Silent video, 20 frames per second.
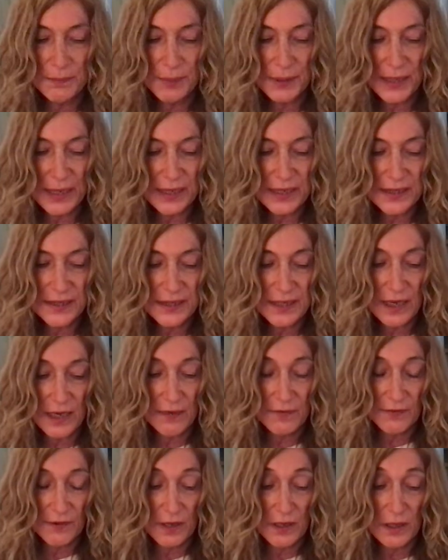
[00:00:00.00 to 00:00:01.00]
place
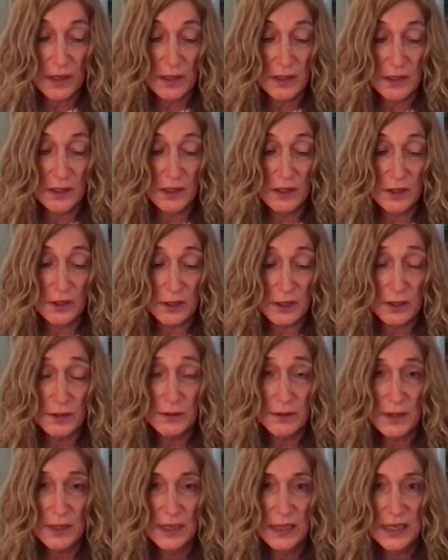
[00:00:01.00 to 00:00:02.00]
of lur,
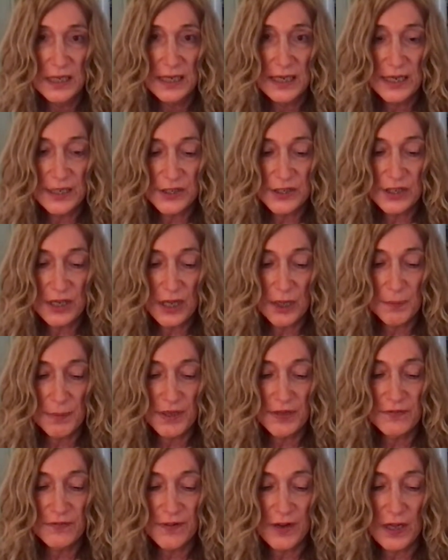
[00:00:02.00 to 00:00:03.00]
it shall
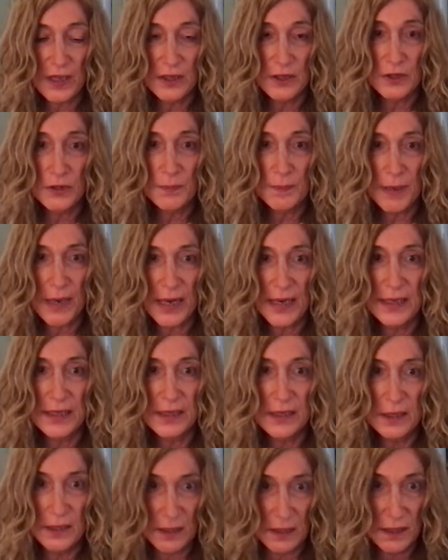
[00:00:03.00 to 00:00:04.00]
be followed by
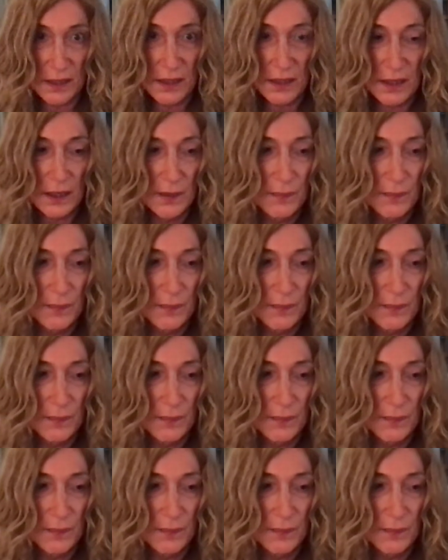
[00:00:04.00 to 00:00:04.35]
ul.